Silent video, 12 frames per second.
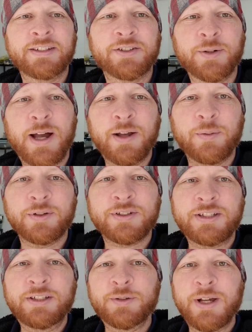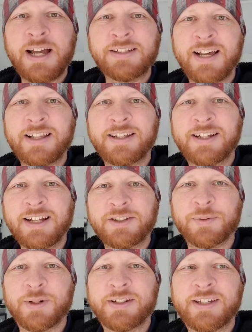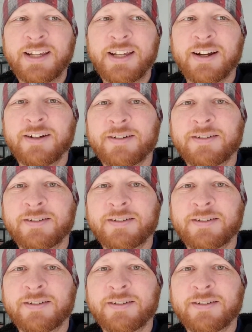So I will see you guys on the next one. Take care.